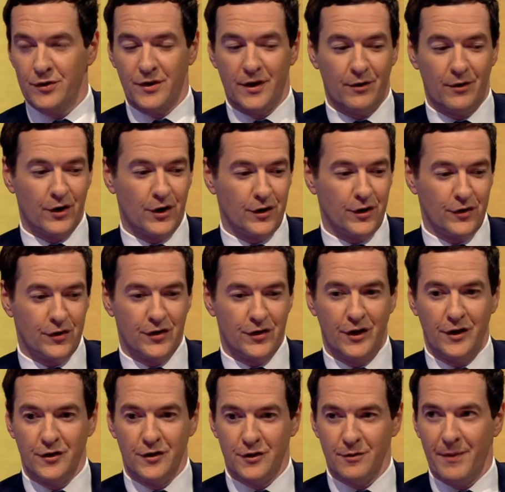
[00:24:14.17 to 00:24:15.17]
There are
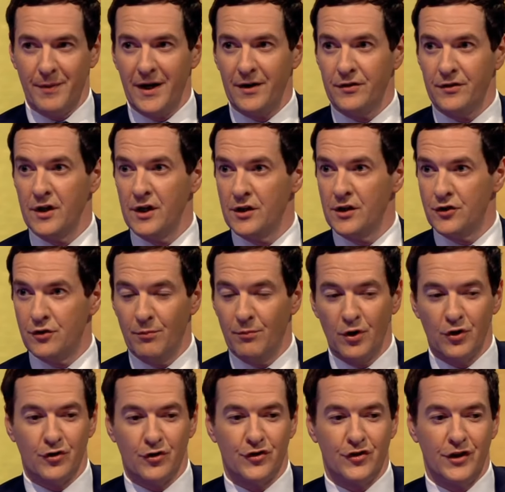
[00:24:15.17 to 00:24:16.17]
concerns about
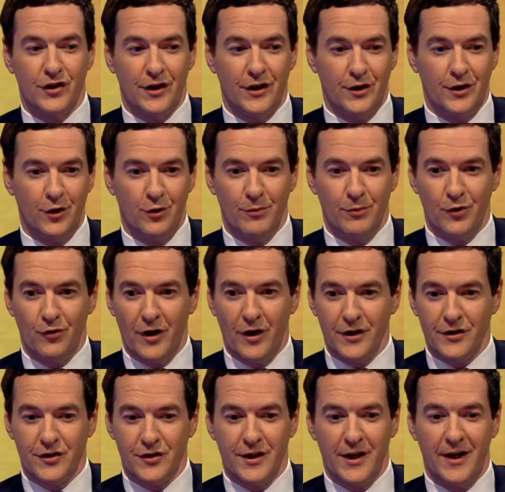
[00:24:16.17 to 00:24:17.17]
democracy and human
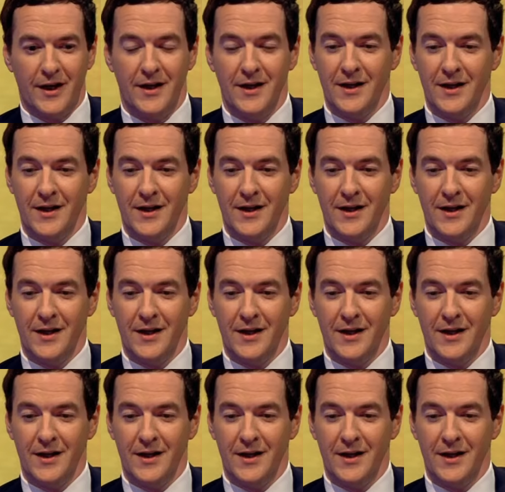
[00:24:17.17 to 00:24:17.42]
rights there.